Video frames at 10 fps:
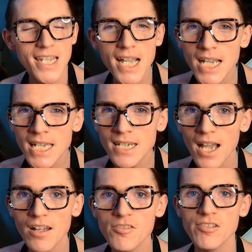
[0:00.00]
done
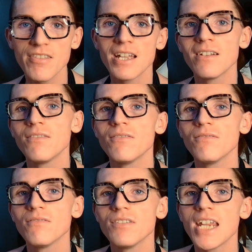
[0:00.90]
other
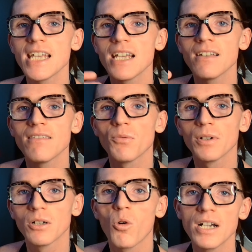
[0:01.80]
than taking the
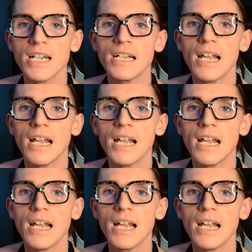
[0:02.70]
recording